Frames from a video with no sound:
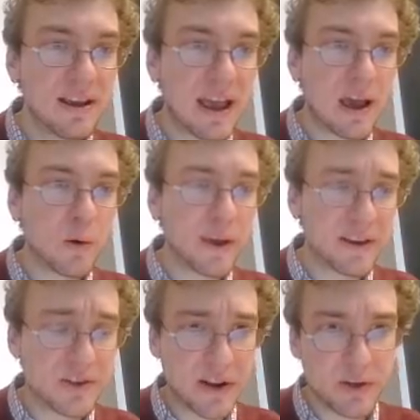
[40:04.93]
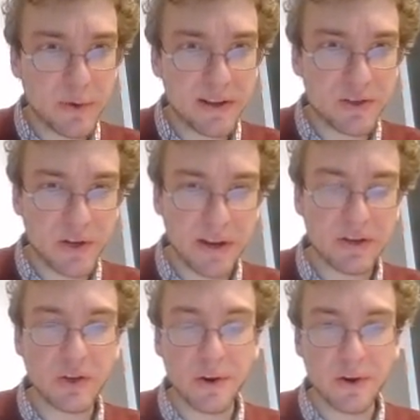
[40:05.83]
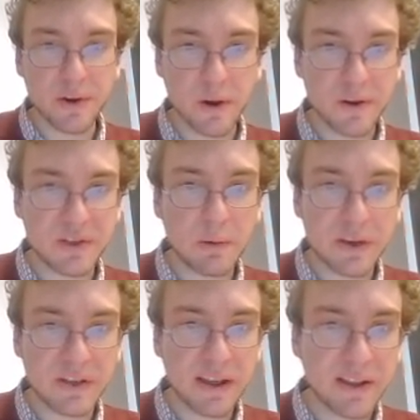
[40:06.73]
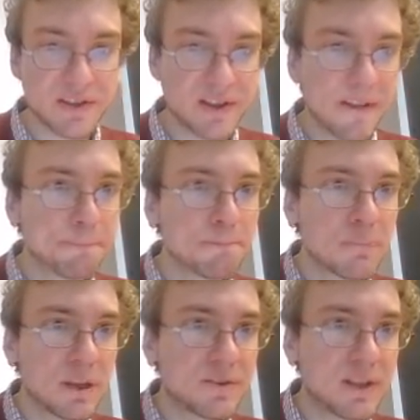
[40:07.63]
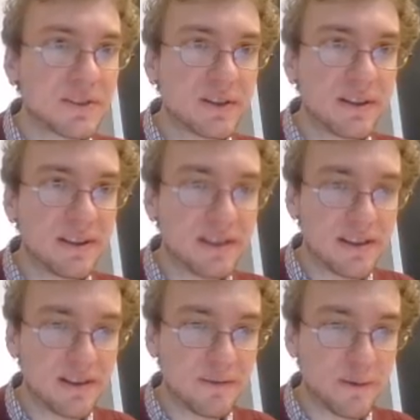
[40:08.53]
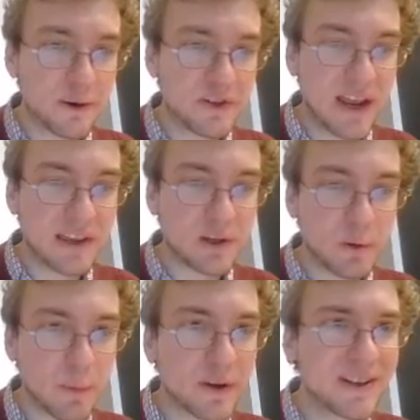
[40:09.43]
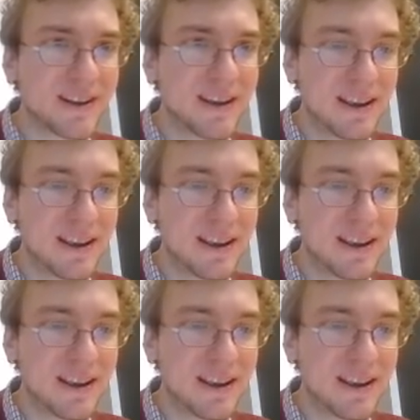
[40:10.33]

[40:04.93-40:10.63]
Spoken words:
How exchange rates change under currency rescalings. So that's done the first answer we wanted.